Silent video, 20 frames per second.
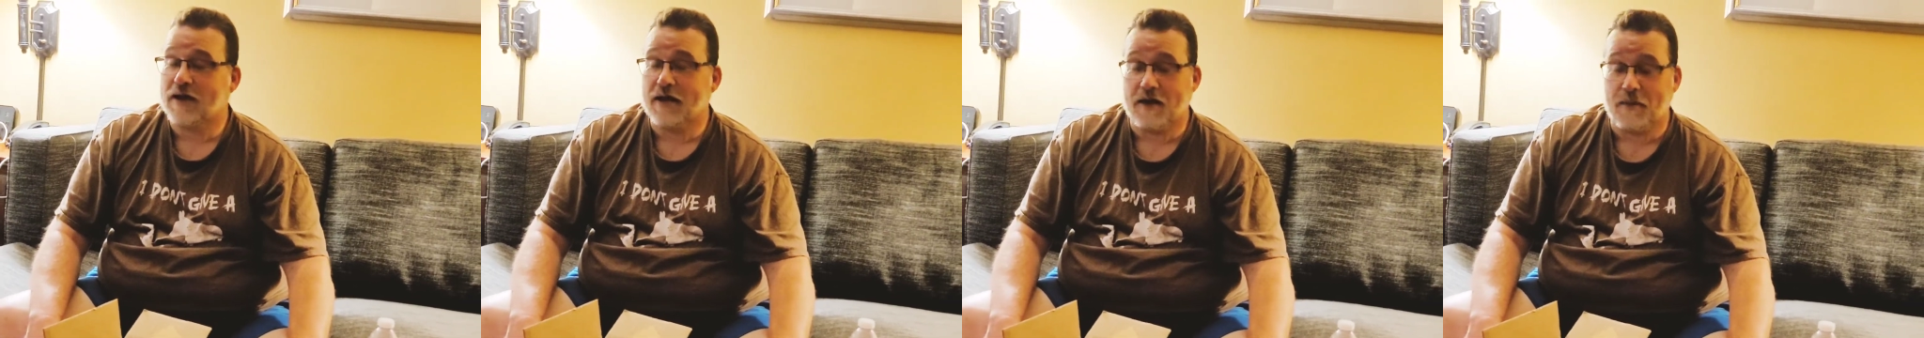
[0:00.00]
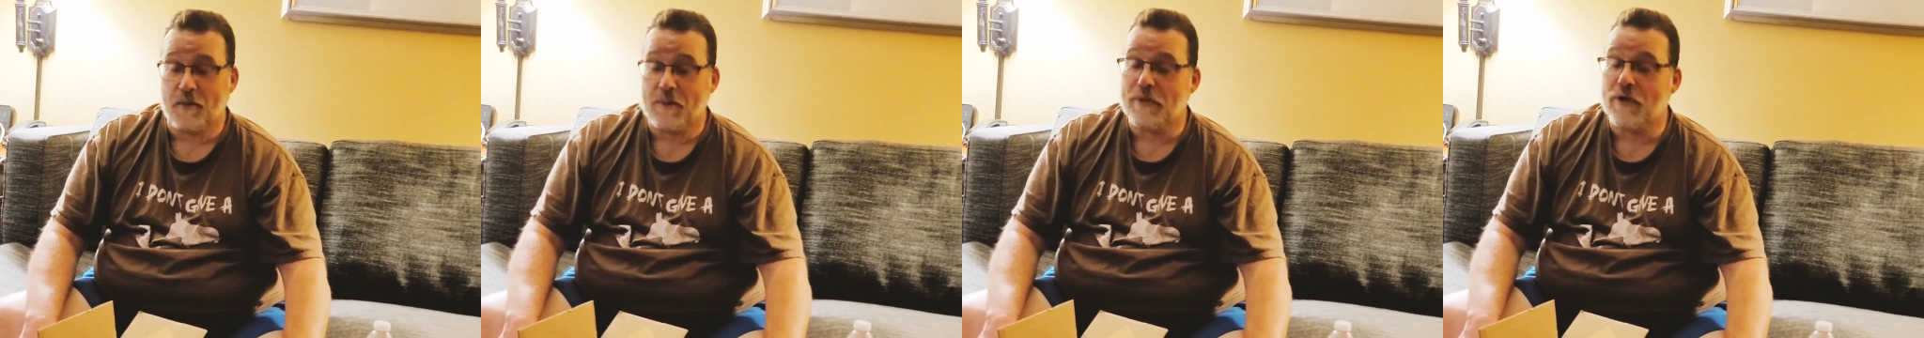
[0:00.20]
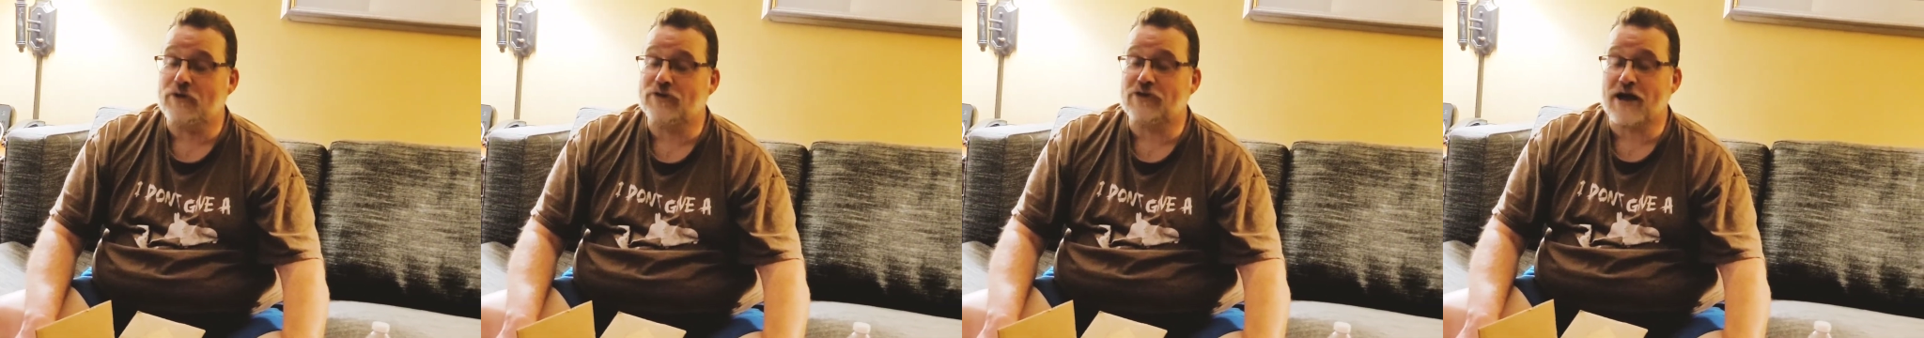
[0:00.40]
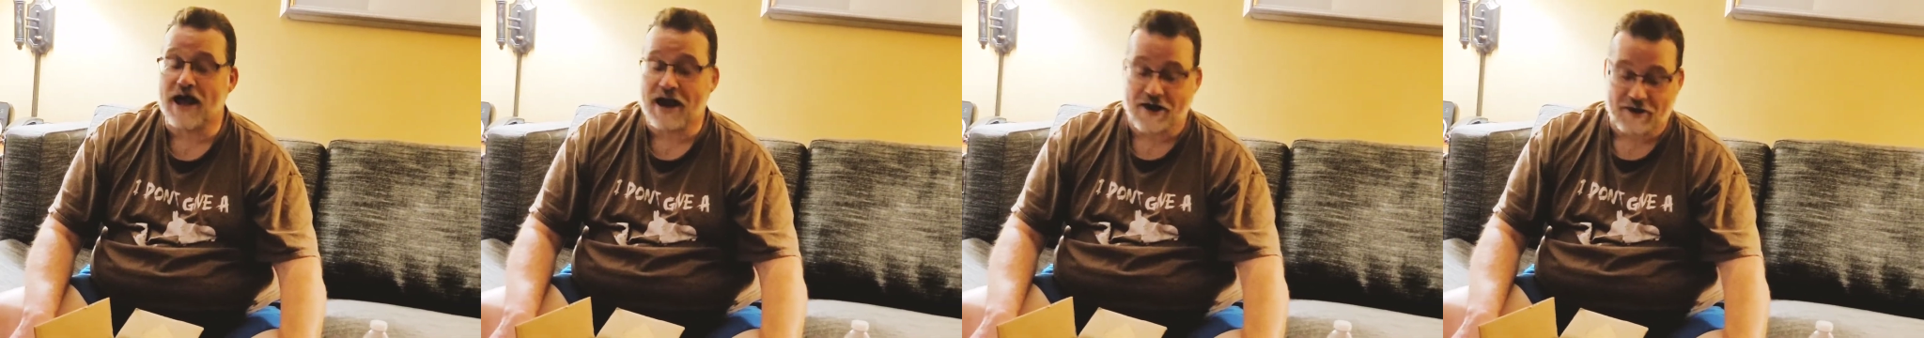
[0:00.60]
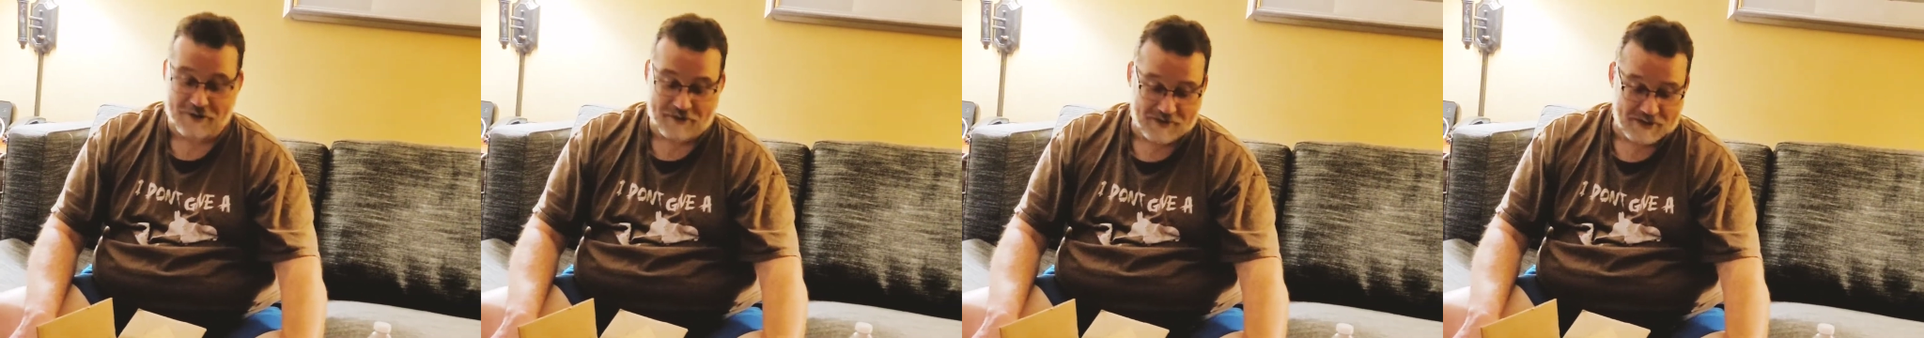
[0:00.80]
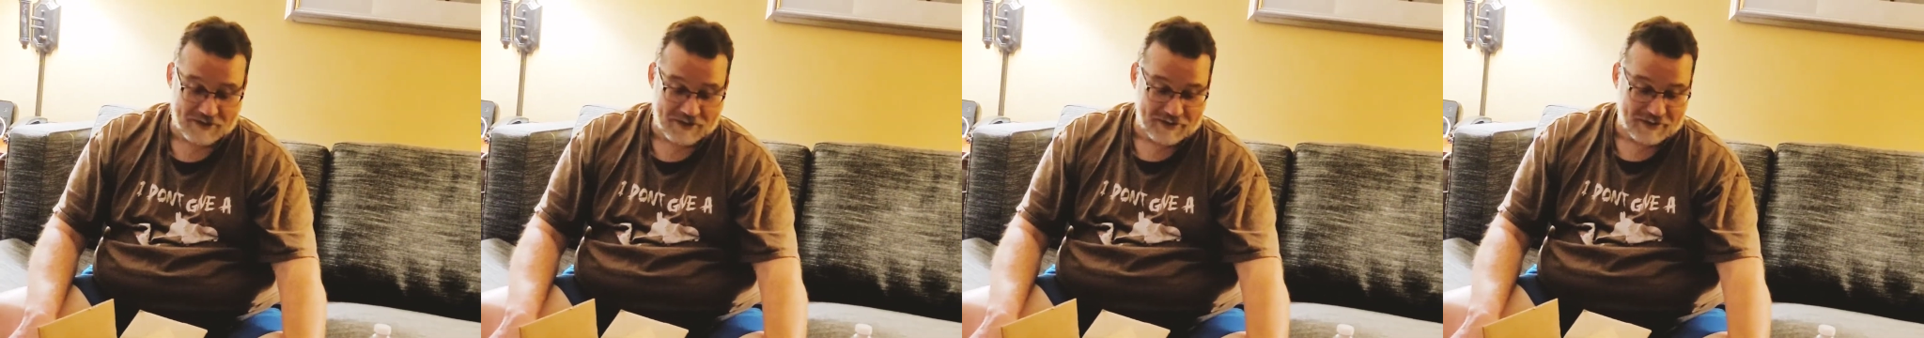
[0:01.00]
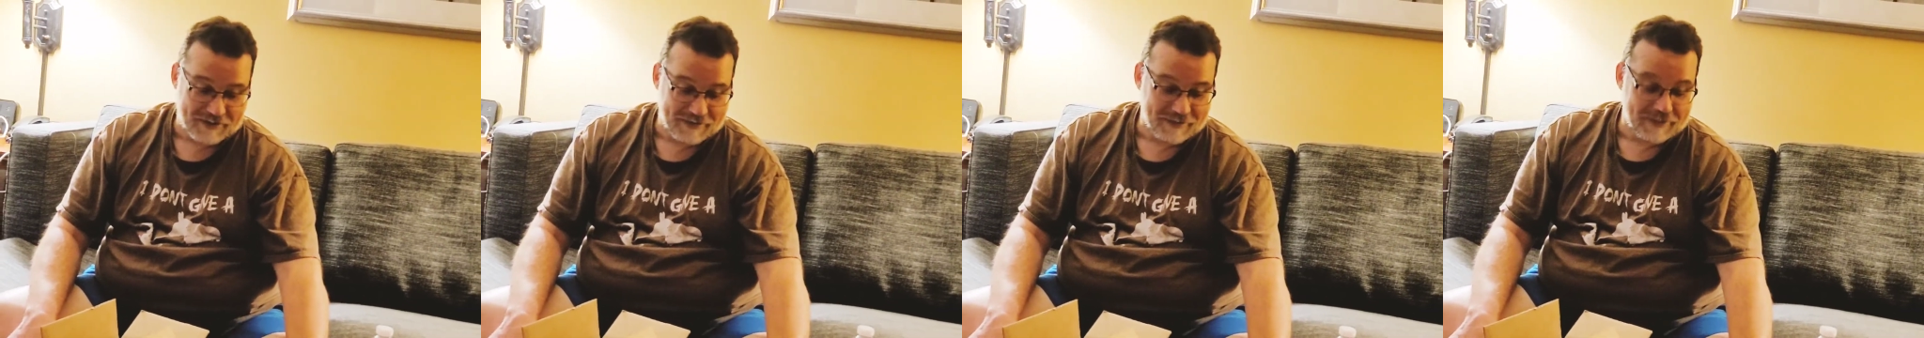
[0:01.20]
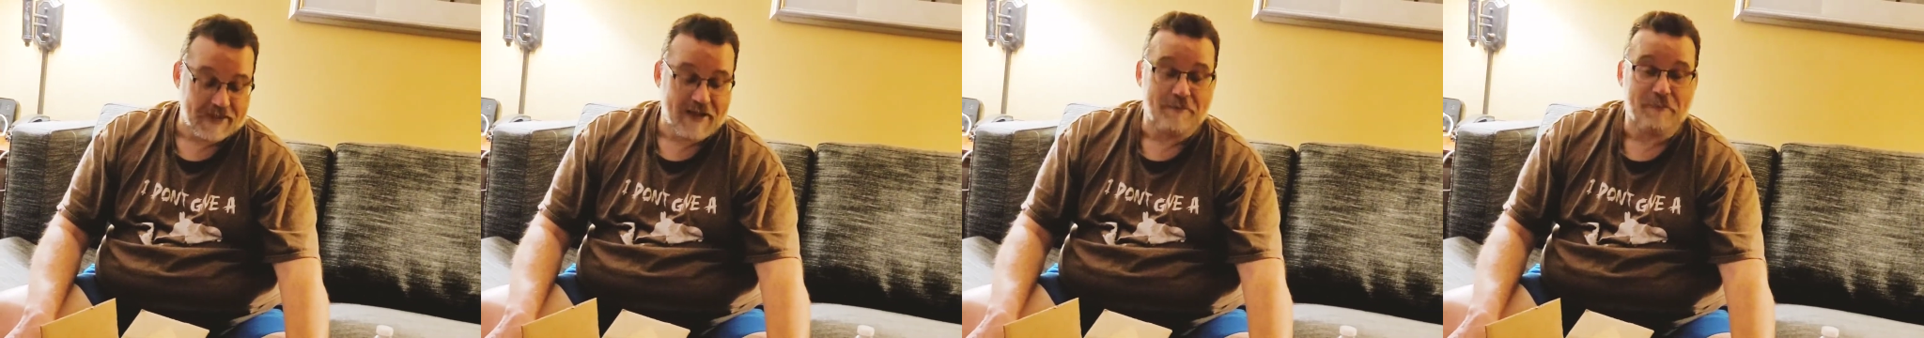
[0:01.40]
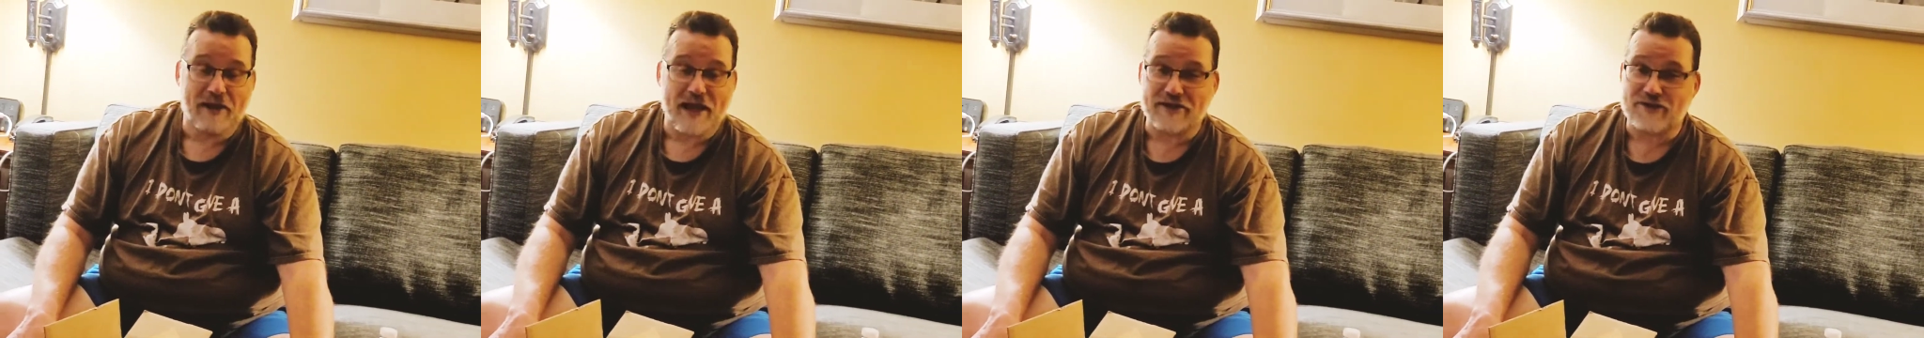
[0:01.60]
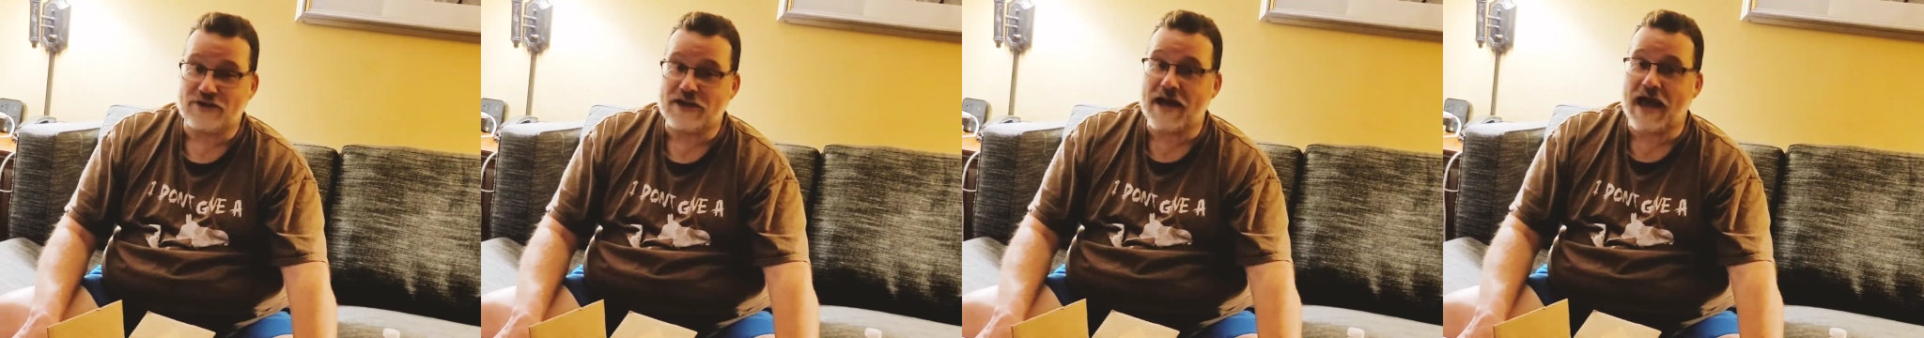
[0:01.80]
We're both tired.
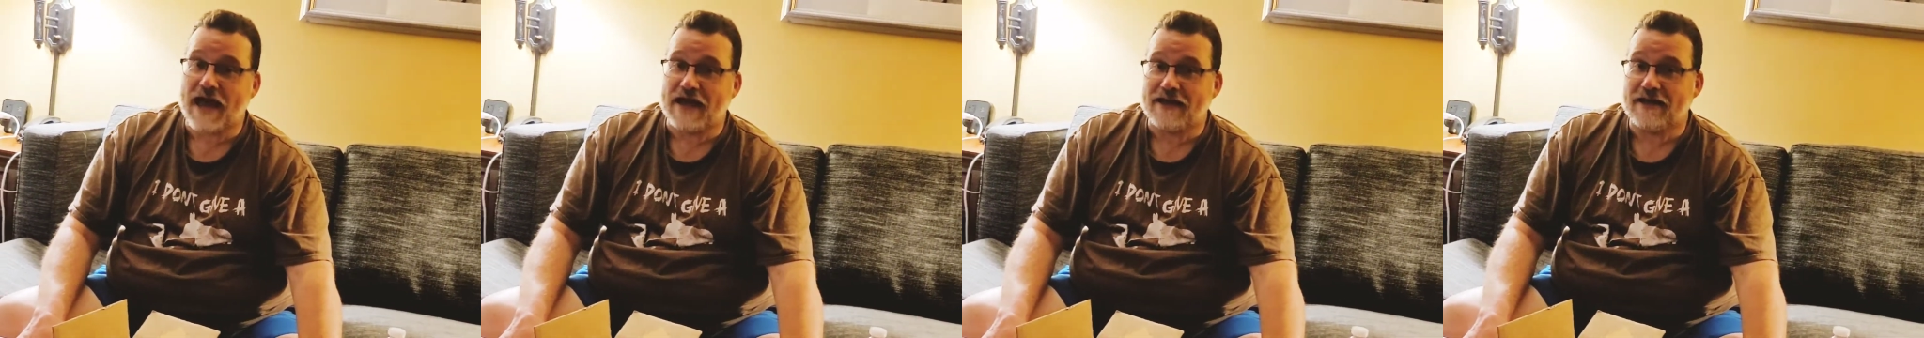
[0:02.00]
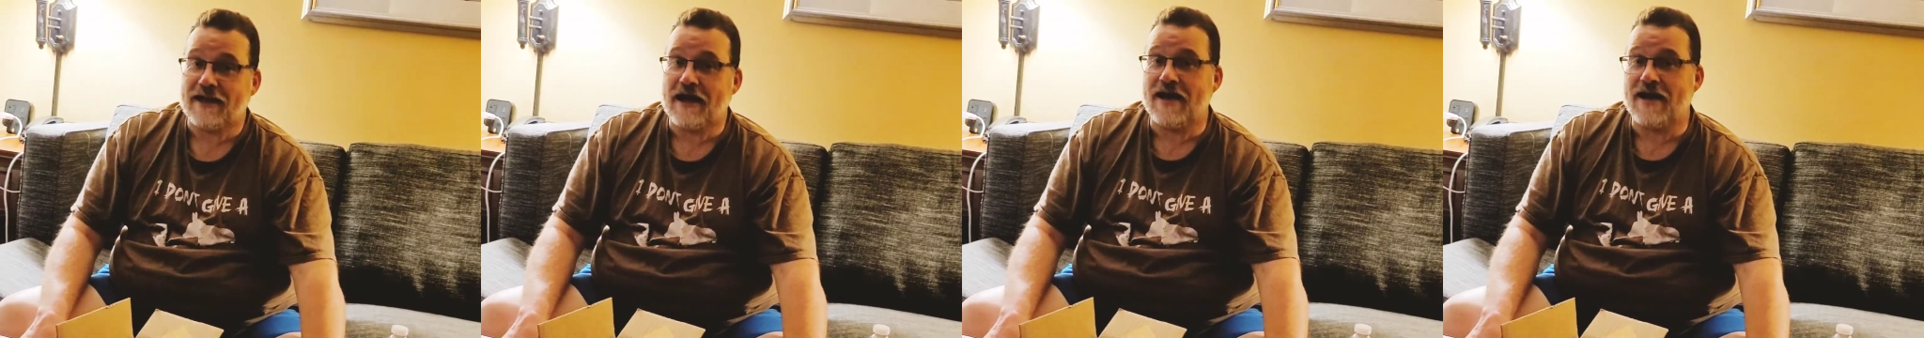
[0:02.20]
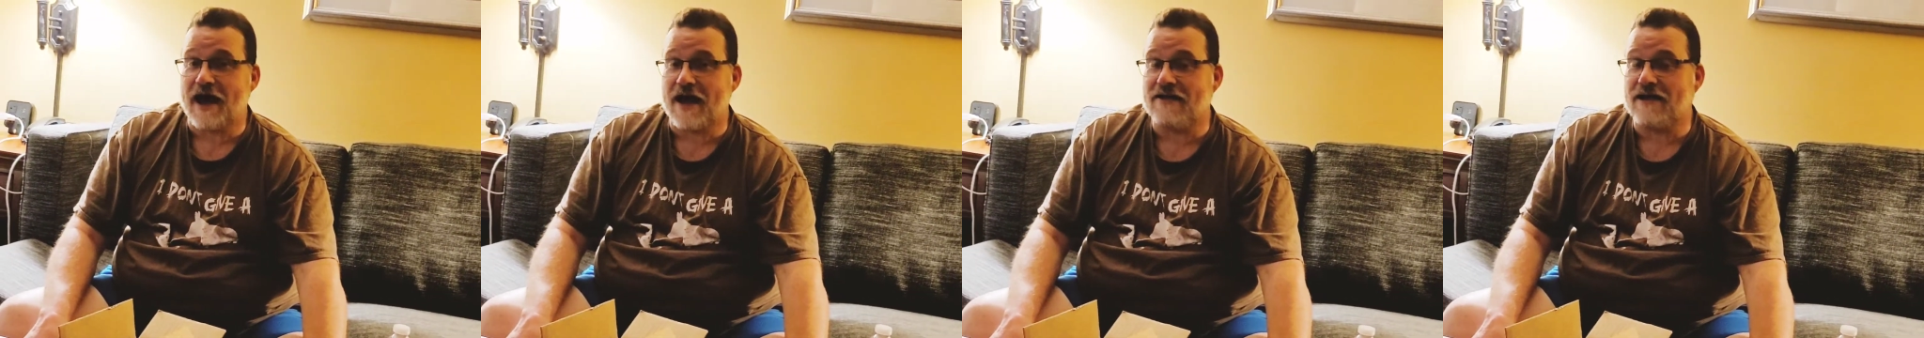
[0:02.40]
That's okay.